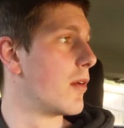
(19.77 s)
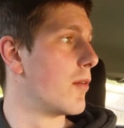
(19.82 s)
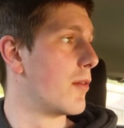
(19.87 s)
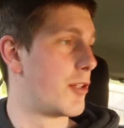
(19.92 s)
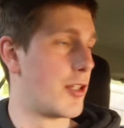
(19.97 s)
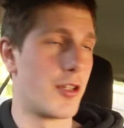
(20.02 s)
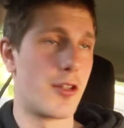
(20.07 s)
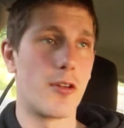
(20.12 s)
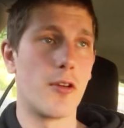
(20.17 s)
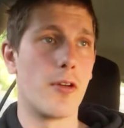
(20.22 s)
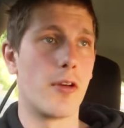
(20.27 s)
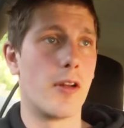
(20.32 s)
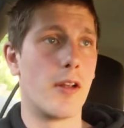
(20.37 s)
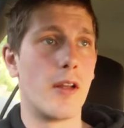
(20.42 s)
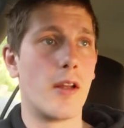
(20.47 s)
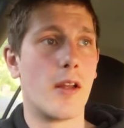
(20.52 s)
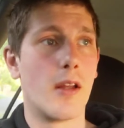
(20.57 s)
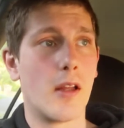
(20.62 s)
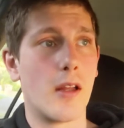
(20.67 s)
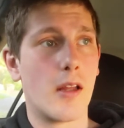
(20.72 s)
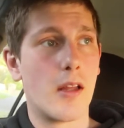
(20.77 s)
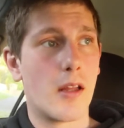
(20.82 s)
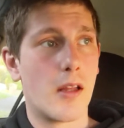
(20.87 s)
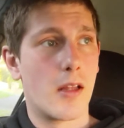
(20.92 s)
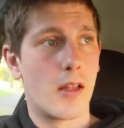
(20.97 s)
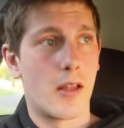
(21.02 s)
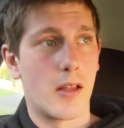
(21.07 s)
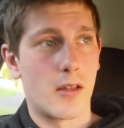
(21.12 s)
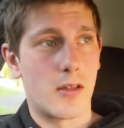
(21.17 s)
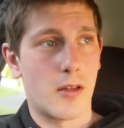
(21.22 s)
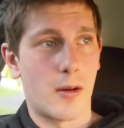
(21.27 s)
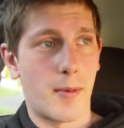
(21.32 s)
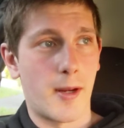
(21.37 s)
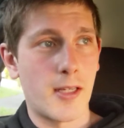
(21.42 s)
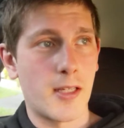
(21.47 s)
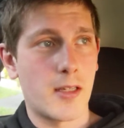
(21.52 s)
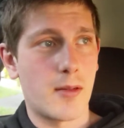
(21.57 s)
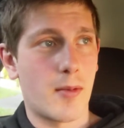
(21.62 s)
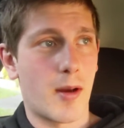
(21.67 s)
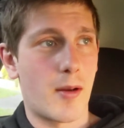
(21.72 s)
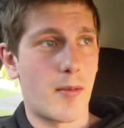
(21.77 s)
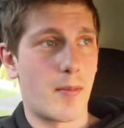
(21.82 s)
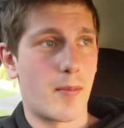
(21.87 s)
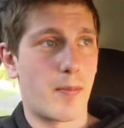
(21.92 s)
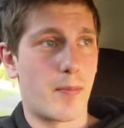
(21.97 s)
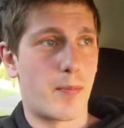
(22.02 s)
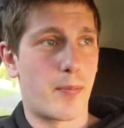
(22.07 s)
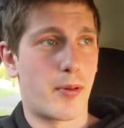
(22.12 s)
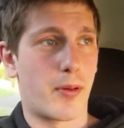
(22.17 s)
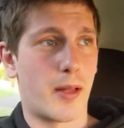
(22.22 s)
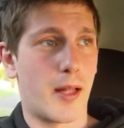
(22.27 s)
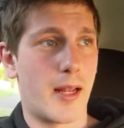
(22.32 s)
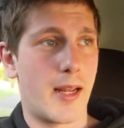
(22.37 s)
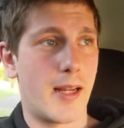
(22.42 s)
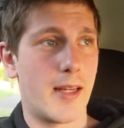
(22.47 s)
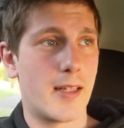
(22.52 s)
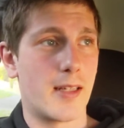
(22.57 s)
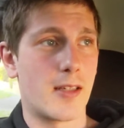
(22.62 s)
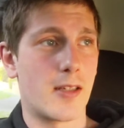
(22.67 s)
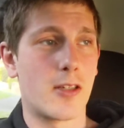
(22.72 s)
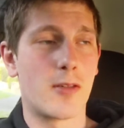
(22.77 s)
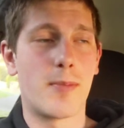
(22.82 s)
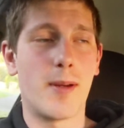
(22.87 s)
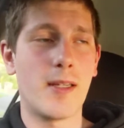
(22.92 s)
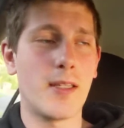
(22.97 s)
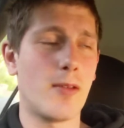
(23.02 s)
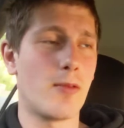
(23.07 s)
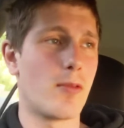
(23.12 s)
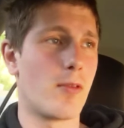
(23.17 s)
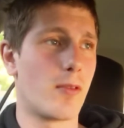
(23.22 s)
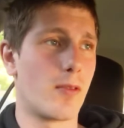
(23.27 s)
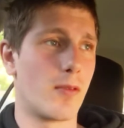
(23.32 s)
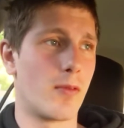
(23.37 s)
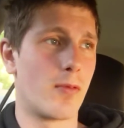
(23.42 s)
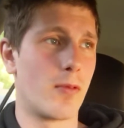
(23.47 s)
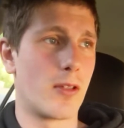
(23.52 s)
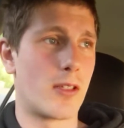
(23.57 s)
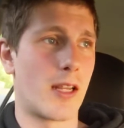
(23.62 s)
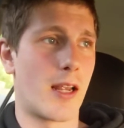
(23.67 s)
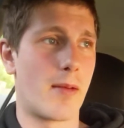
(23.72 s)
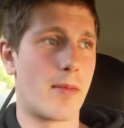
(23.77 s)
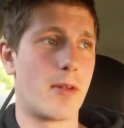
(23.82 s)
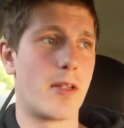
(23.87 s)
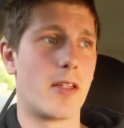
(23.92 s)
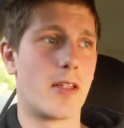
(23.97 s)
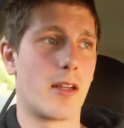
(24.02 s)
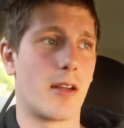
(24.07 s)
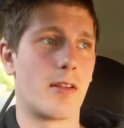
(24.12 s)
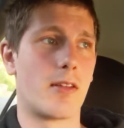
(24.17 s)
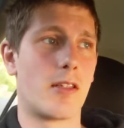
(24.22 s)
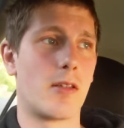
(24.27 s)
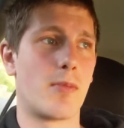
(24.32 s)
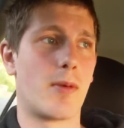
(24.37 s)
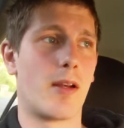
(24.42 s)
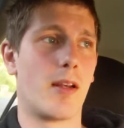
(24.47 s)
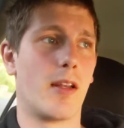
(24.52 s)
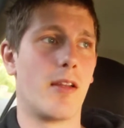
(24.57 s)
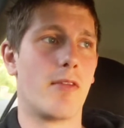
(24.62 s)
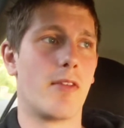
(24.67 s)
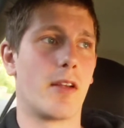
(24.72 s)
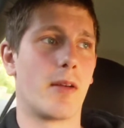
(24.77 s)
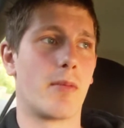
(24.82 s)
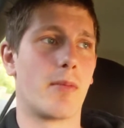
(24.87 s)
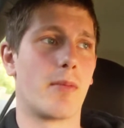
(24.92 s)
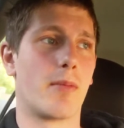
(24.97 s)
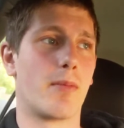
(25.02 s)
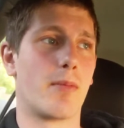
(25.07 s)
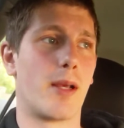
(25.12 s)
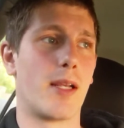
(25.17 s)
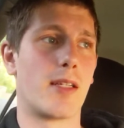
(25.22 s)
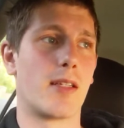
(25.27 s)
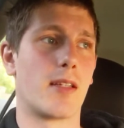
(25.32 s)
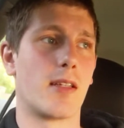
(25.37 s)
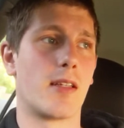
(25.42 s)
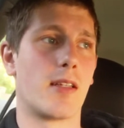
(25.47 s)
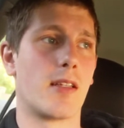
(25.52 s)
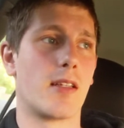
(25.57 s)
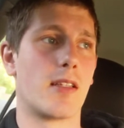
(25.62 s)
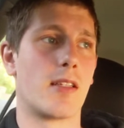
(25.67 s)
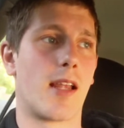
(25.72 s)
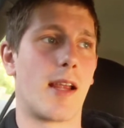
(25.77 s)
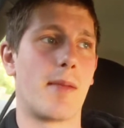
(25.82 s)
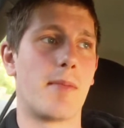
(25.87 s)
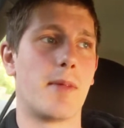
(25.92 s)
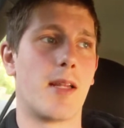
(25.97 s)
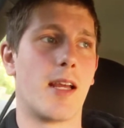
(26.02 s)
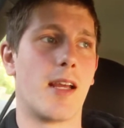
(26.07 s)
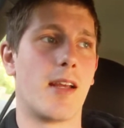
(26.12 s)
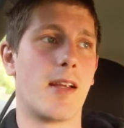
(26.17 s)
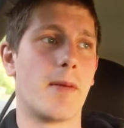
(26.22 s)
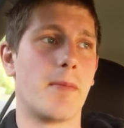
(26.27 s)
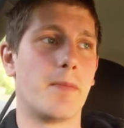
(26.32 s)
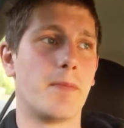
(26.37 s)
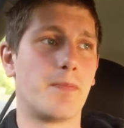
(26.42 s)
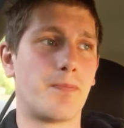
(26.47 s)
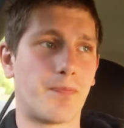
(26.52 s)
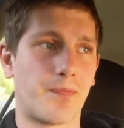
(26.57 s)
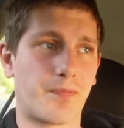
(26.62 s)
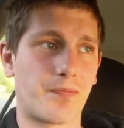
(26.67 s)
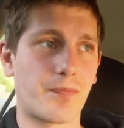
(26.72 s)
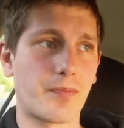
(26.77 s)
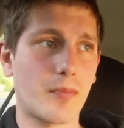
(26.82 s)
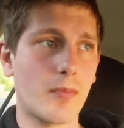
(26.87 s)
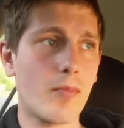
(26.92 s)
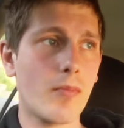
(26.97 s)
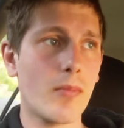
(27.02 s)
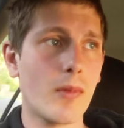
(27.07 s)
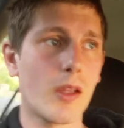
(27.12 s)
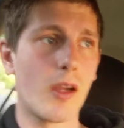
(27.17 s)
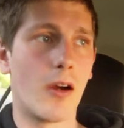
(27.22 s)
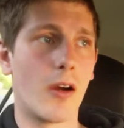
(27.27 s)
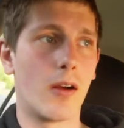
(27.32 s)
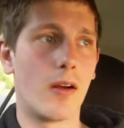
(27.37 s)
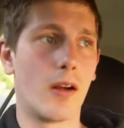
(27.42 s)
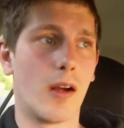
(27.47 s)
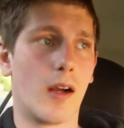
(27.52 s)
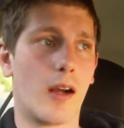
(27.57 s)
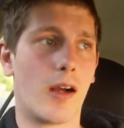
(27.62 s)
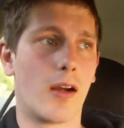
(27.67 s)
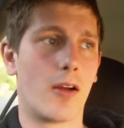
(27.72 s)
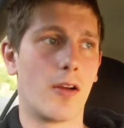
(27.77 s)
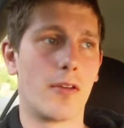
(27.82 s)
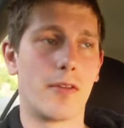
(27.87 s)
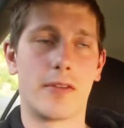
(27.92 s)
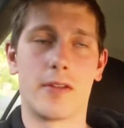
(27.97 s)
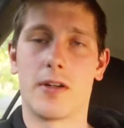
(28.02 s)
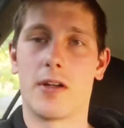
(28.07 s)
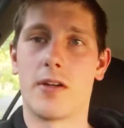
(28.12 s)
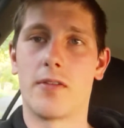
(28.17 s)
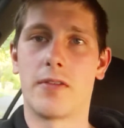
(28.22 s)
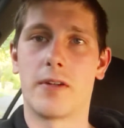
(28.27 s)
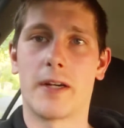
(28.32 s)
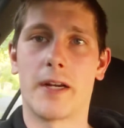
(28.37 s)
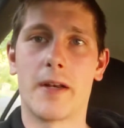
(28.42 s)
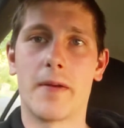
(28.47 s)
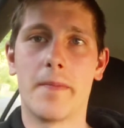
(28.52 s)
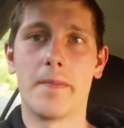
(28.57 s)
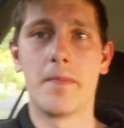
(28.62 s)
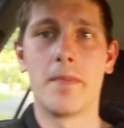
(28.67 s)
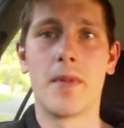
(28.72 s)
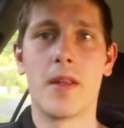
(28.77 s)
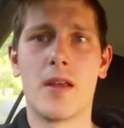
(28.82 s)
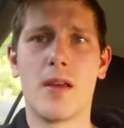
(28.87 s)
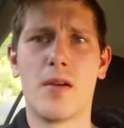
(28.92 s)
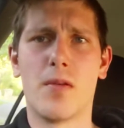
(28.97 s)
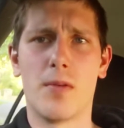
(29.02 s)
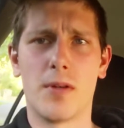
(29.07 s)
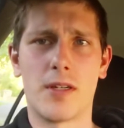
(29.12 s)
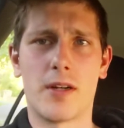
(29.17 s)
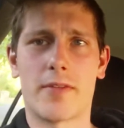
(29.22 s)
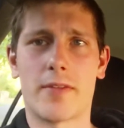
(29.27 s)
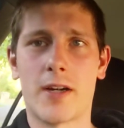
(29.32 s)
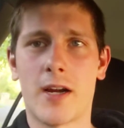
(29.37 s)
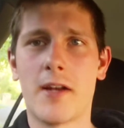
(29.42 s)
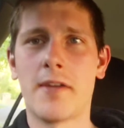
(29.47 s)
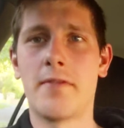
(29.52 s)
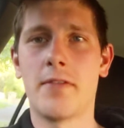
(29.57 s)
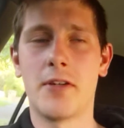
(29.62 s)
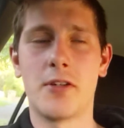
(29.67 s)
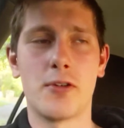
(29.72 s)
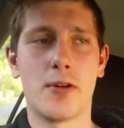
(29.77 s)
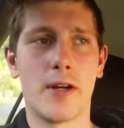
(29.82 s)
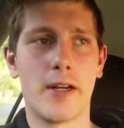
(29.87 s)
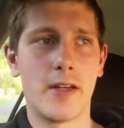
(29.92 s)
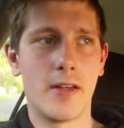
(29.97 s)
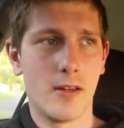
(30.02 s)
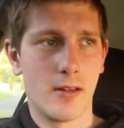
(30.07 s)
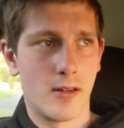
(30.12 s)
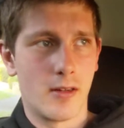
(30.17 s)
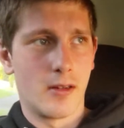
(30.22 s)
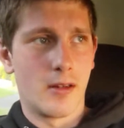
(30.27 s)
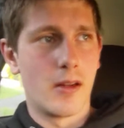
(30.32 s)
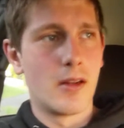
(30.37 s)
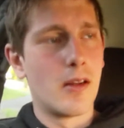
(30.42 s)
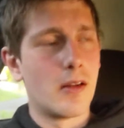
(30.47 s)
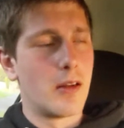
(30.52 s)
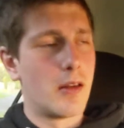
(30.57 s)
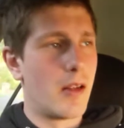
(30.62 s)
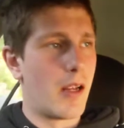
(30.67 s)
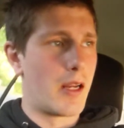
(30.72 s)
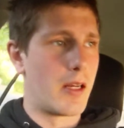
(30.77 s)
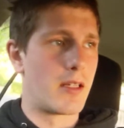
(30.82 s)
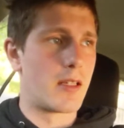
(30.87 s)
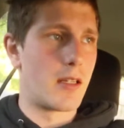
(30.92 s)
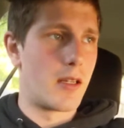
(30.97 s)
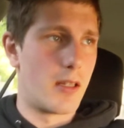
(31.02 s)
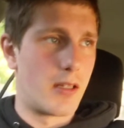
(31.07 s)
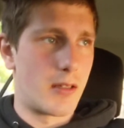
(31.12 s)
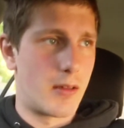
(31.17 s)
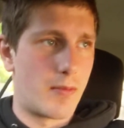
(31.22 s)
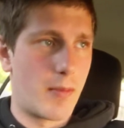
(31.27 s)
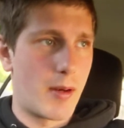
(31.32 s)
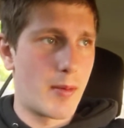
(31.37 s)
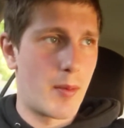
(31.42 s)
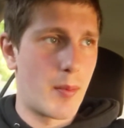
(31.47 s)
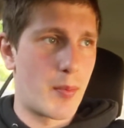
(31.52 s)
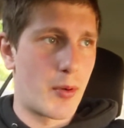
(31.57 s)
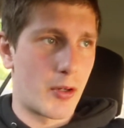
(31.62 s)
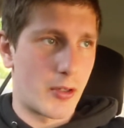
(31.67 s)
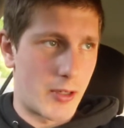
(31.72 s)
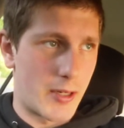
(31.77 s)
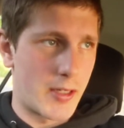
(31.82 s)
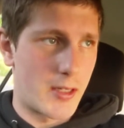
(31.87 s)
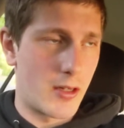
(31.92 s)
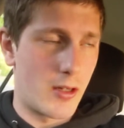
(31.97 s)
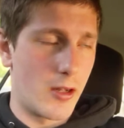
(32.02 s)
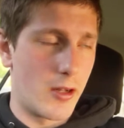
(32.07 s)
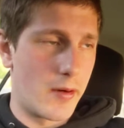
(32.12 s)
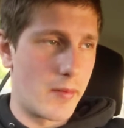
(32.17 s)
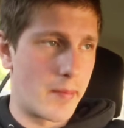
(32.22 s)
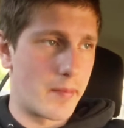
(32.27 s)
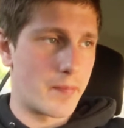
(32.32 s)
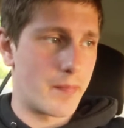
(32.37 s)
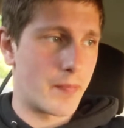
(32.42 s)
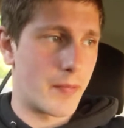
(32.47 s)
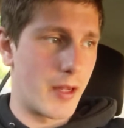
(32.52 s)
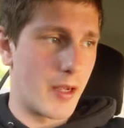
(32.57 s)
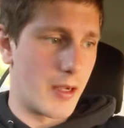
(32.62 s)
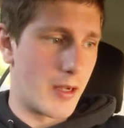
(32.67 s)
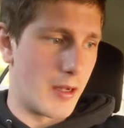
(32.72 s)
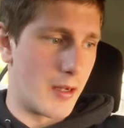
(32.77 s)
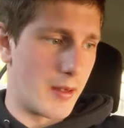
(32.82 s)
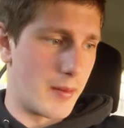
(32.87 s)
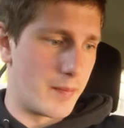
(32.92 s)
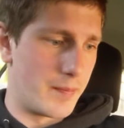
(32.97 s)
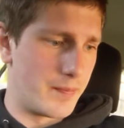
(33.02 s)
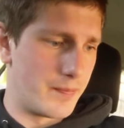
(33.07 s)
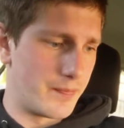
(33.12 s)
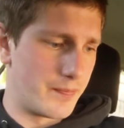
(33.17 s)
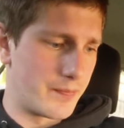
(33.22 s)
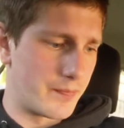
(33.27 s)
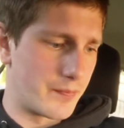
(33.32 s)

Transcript: which is good. So basically, my plans, because basically what's happened is I've just been living basically the same day uh, over and over again, which I've kind of enjoyed it's it's made me progress a lot. Um,